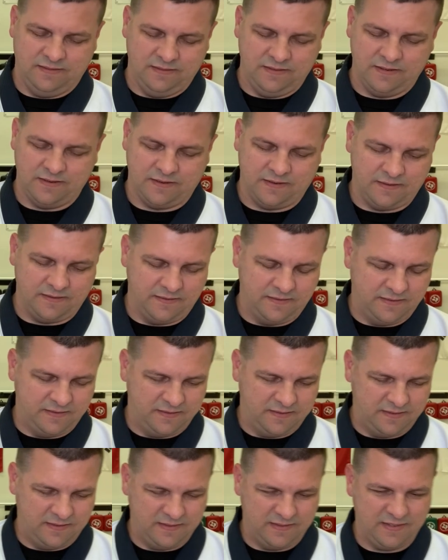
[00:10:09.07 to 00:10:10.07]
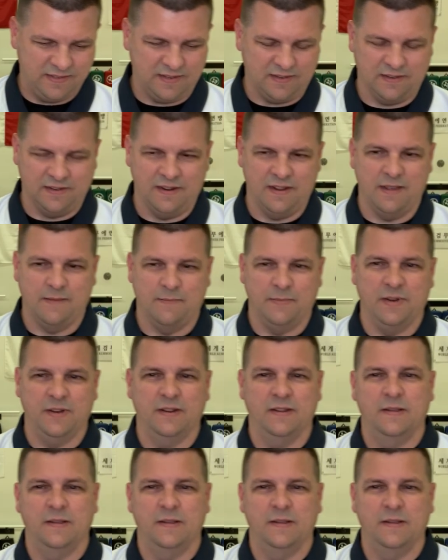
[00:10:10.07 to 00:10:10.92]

No, it's not going to happen.